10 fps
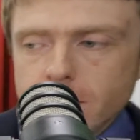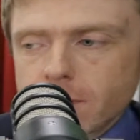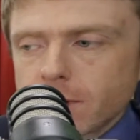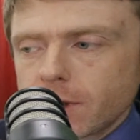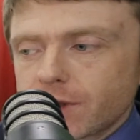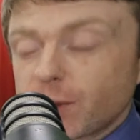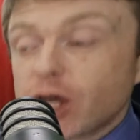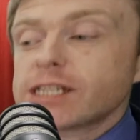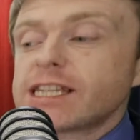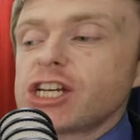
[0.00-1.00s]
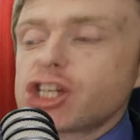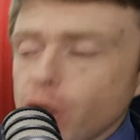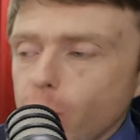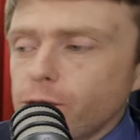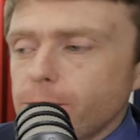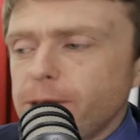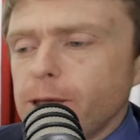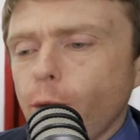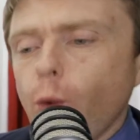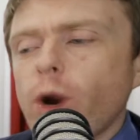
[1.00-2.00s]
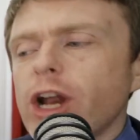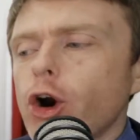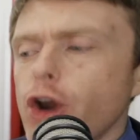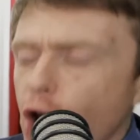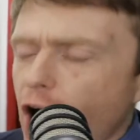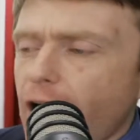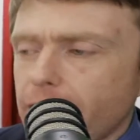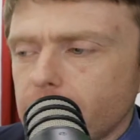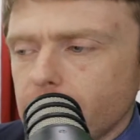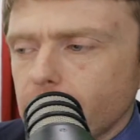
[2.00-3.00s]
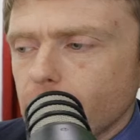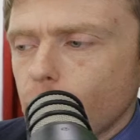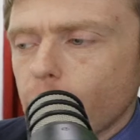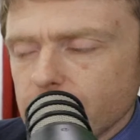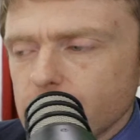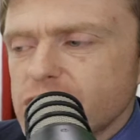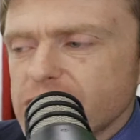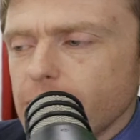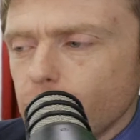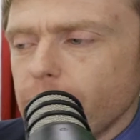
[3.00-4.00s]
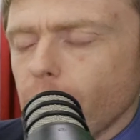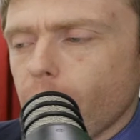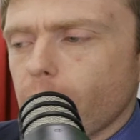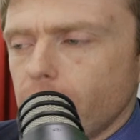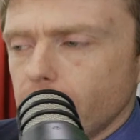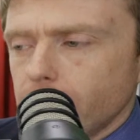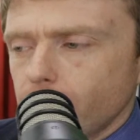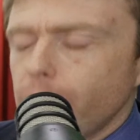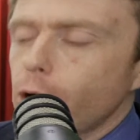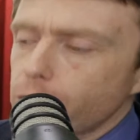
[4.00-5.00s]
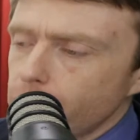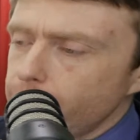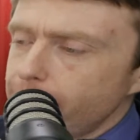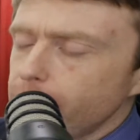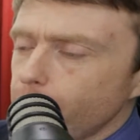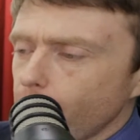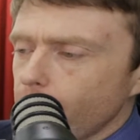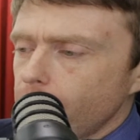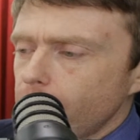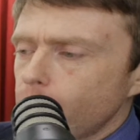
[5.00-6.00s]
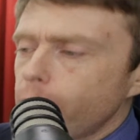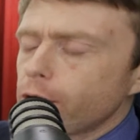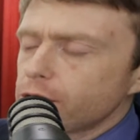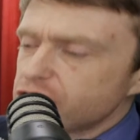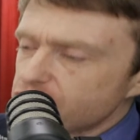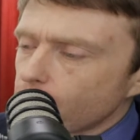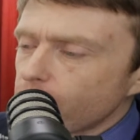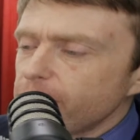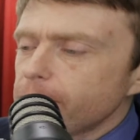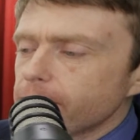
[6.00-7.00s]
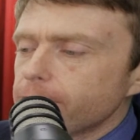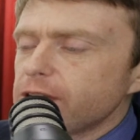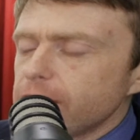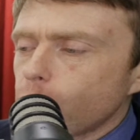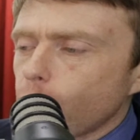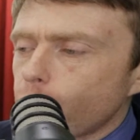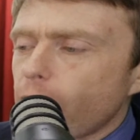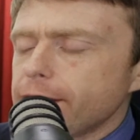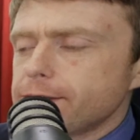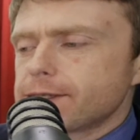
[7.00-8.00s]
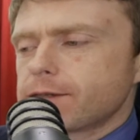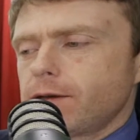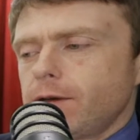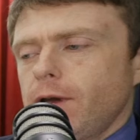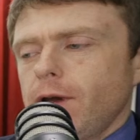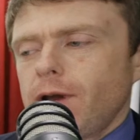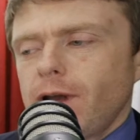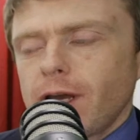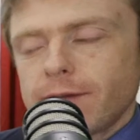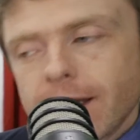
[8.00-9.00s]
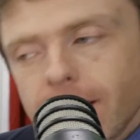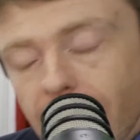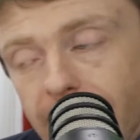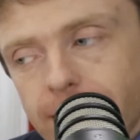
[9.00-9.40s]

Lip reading: It's because they showed the people we are not what you said we are. We are good people. We are deserving of equal rights. And they got it.